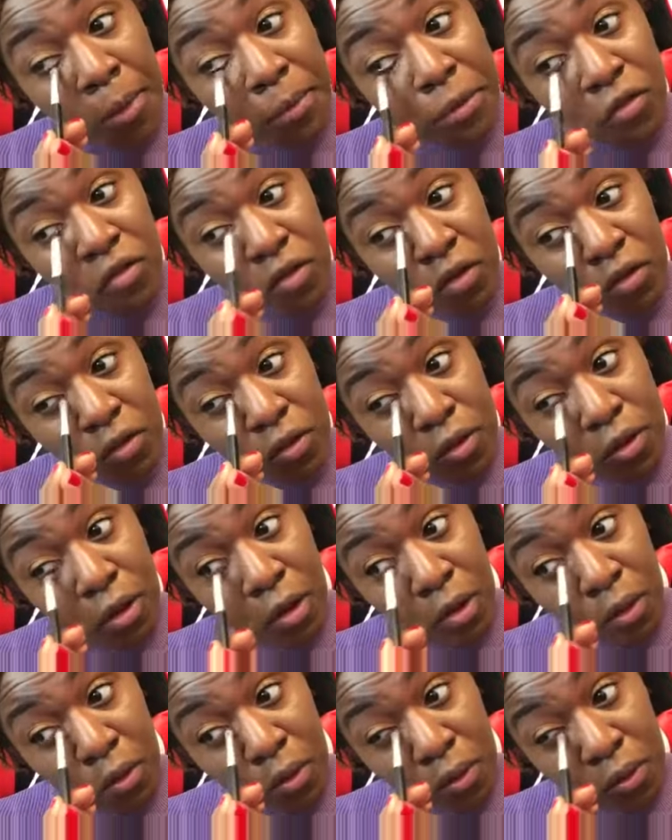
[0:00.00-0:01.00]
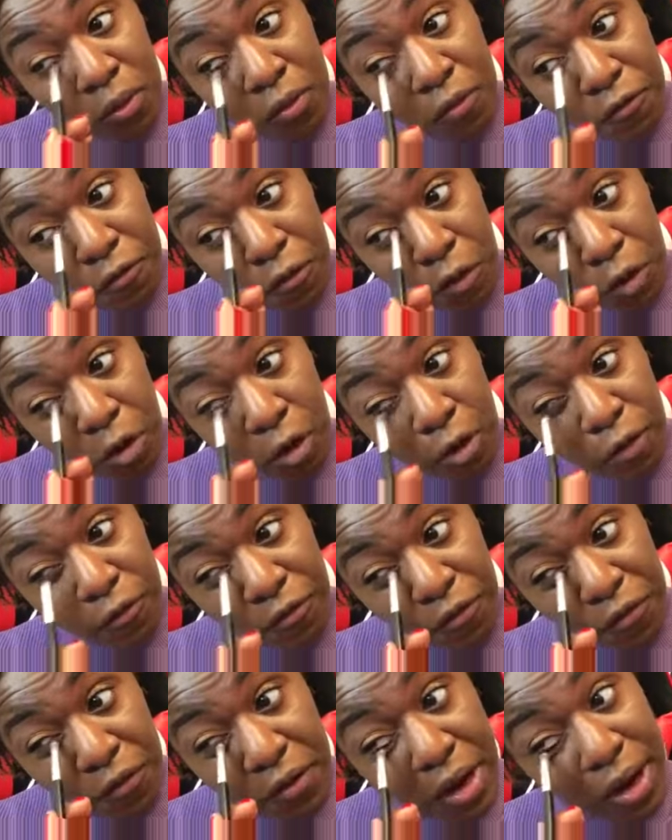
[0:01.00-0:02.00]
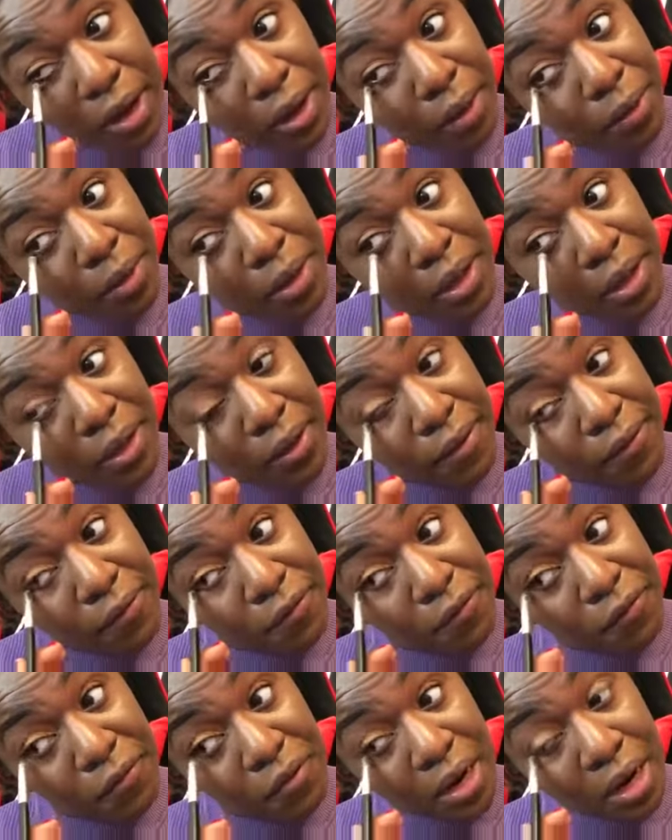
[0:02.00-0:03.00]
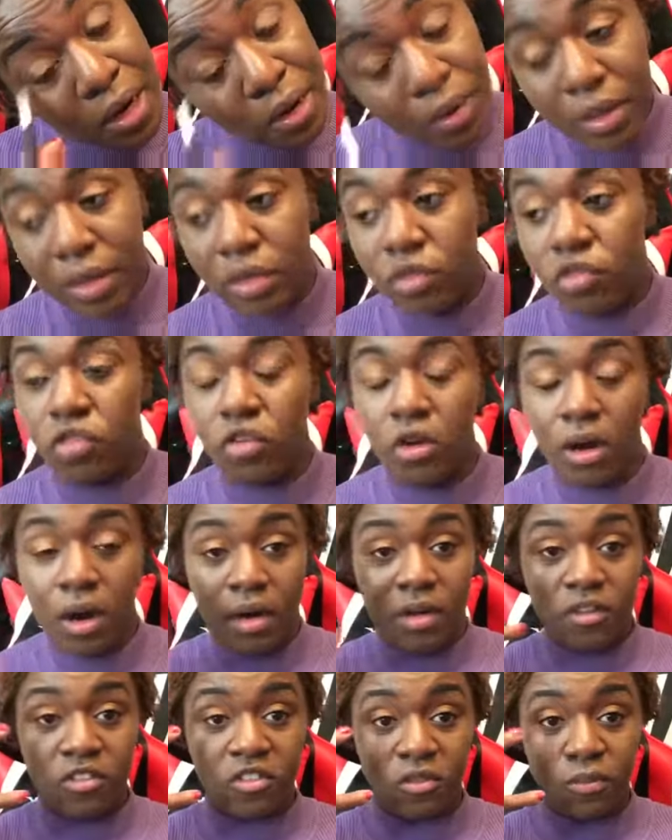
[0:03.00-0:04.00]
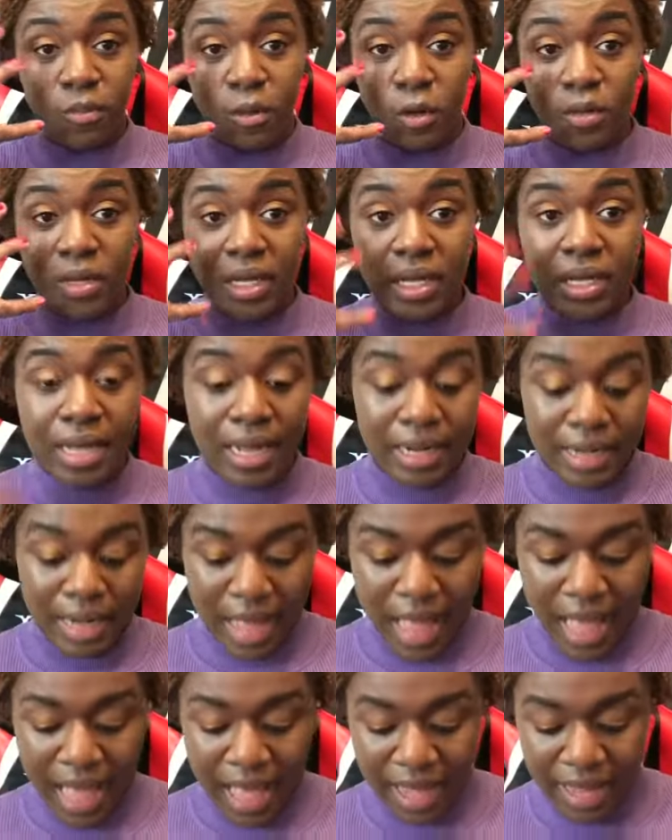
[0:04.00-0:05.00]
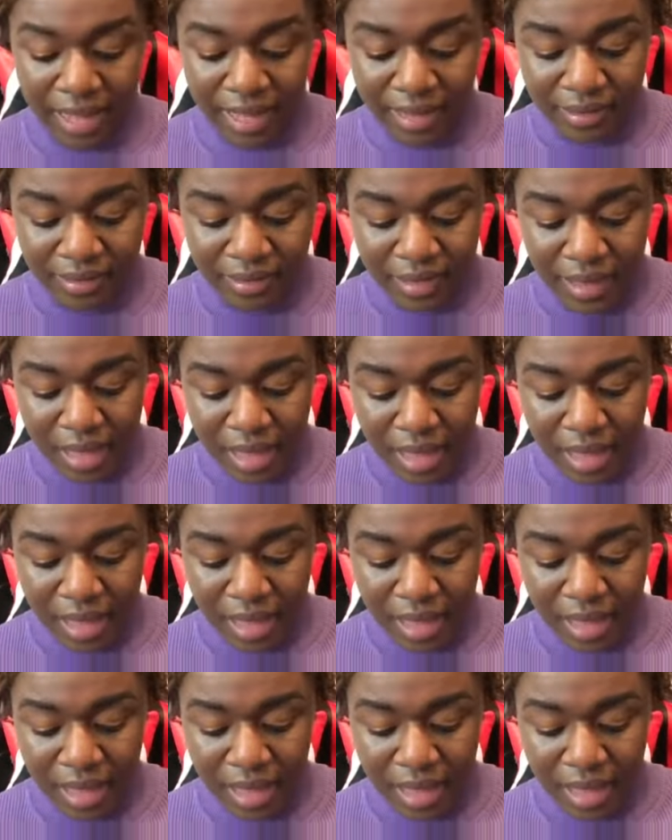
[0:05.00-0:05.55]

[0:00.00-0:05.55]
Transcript: She's known for her very, very dark, smoky kind of eyes.